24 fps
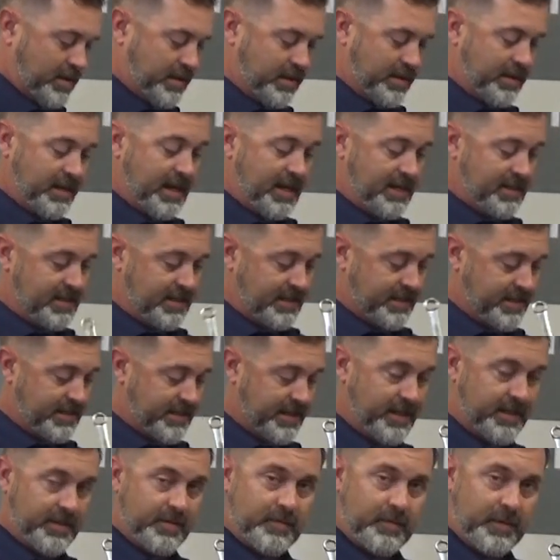
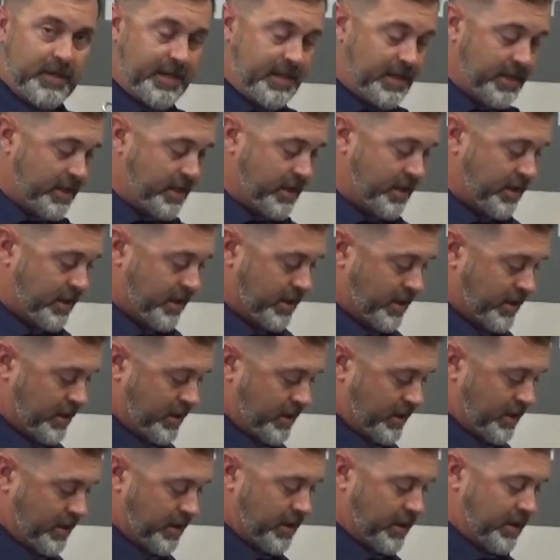9/16 wrench,
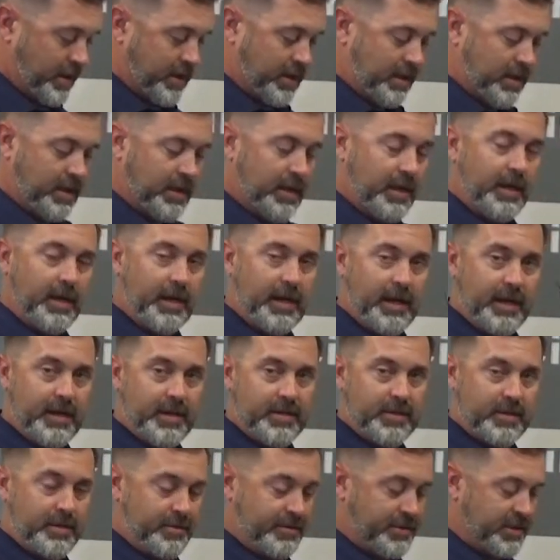and a
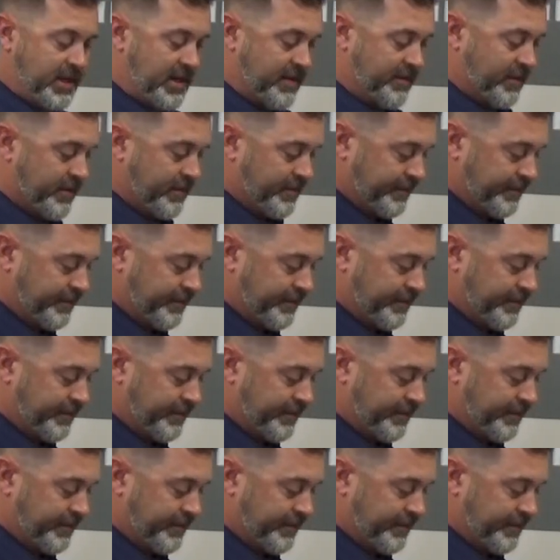screwdriver.